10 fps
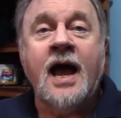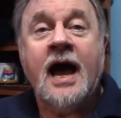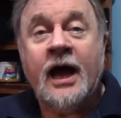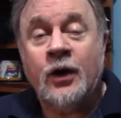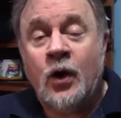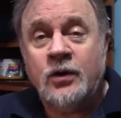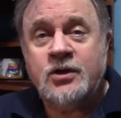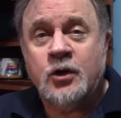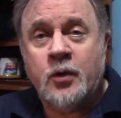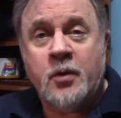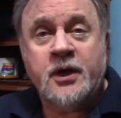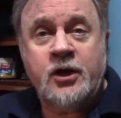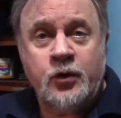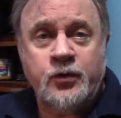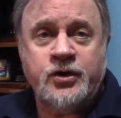I also owe a
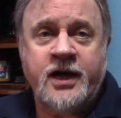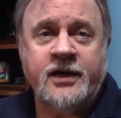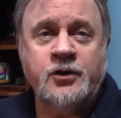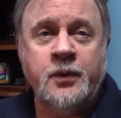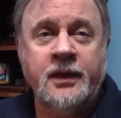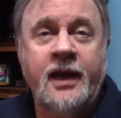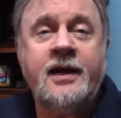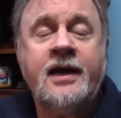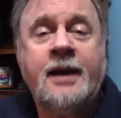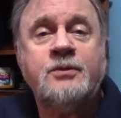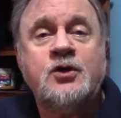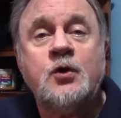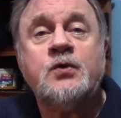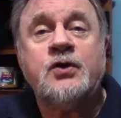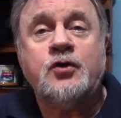huge debt to a lady named
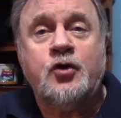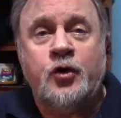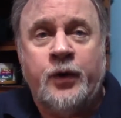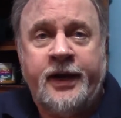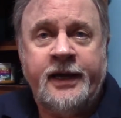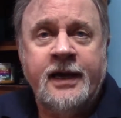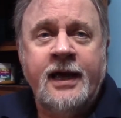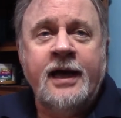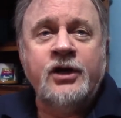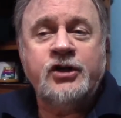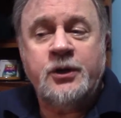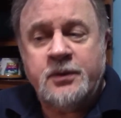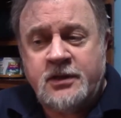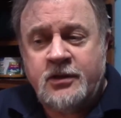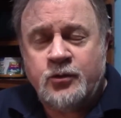Susan Curry. She
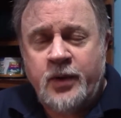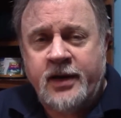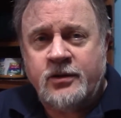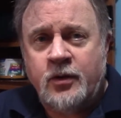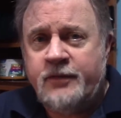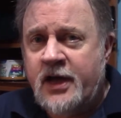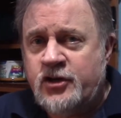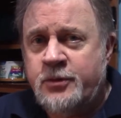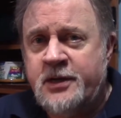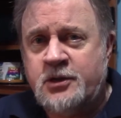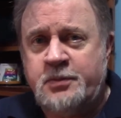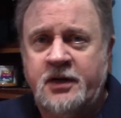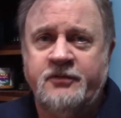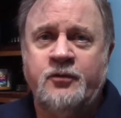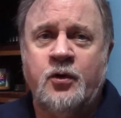was the director of HMS
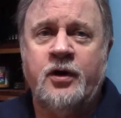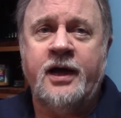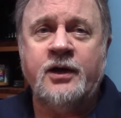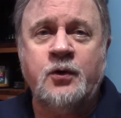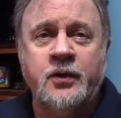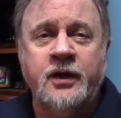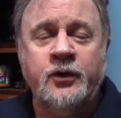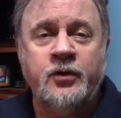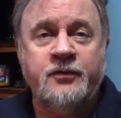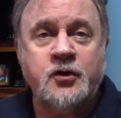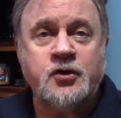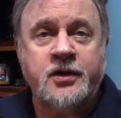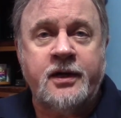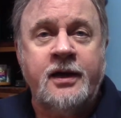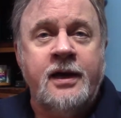Pinafore at Cornell
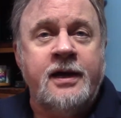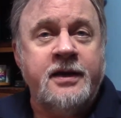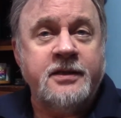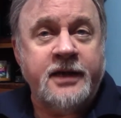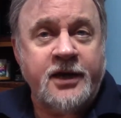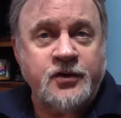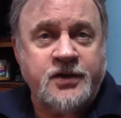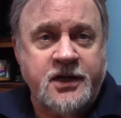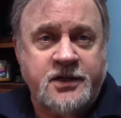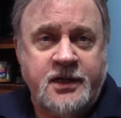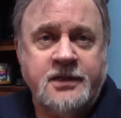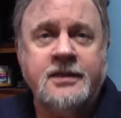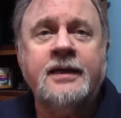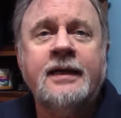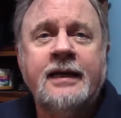University in the later 60s.
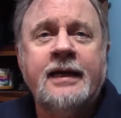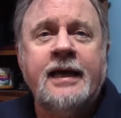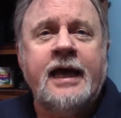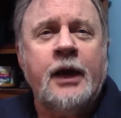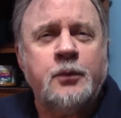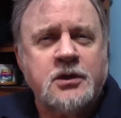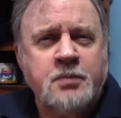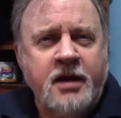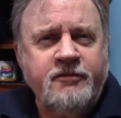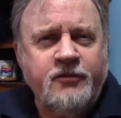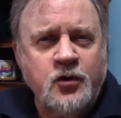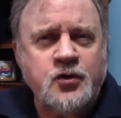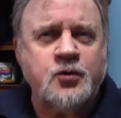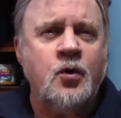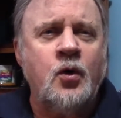It was my
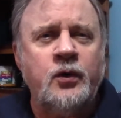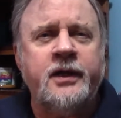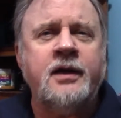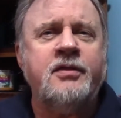first role in a